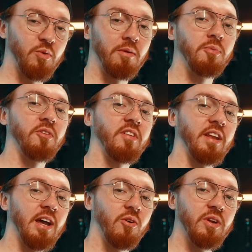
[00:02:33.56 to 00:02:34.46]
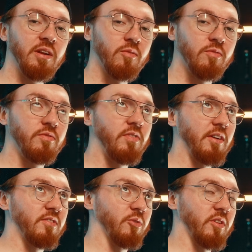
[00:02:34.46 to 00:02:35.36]
1% now in
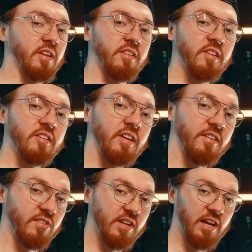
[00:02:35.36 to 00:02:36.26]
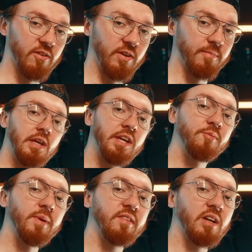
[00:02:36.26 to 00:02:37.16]
5600 Kelvin. It's
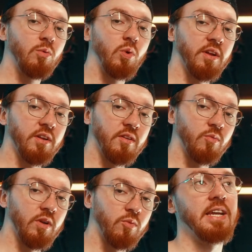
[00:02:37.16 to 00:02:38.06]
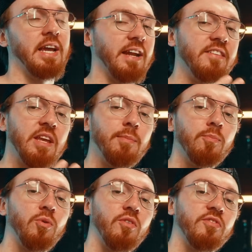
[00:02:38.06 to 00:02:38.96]
basically 100 watt and it's
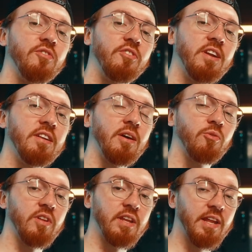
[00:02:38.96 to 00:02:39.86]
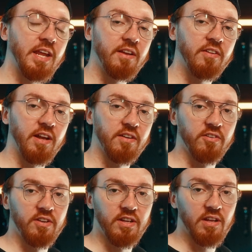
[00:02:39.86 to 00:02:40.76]
capable of
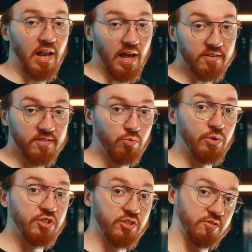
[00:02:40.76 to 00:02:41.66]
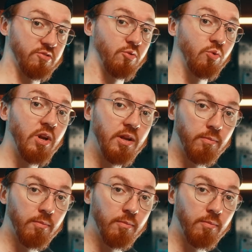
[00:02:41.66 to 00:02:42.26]
3800 lux, which is really